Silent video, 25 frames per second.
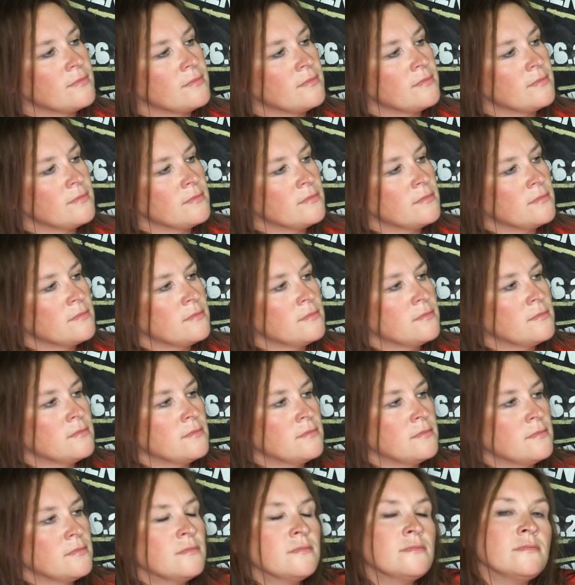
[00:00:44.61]

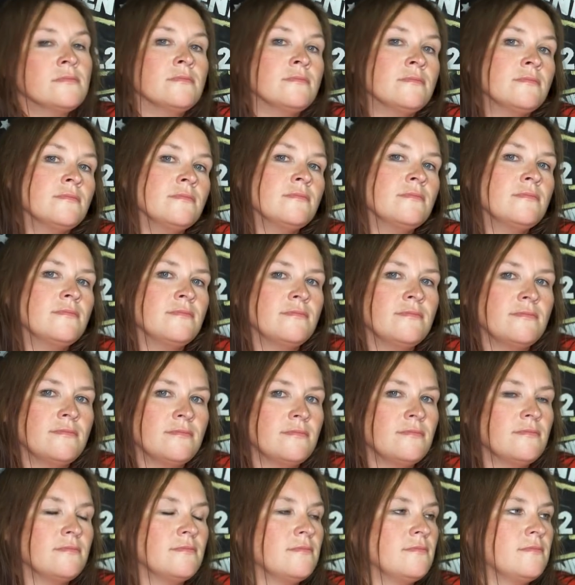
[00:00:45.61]

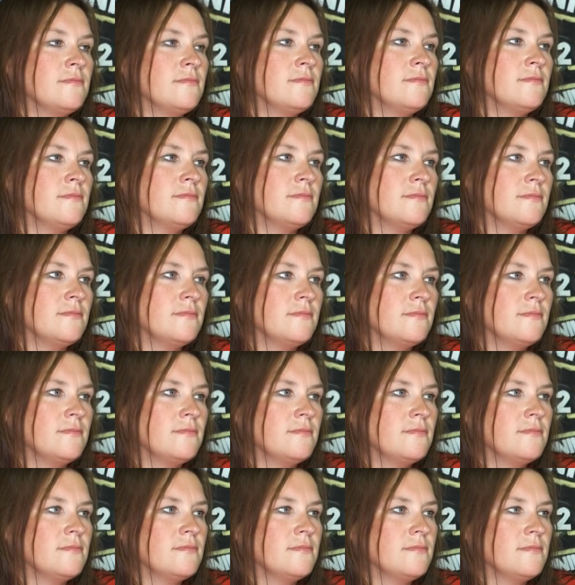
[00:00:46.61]

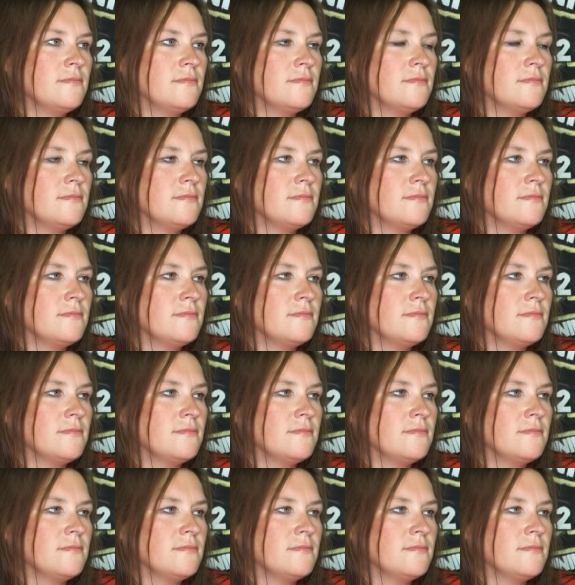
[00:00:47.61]
The person shown says nothing.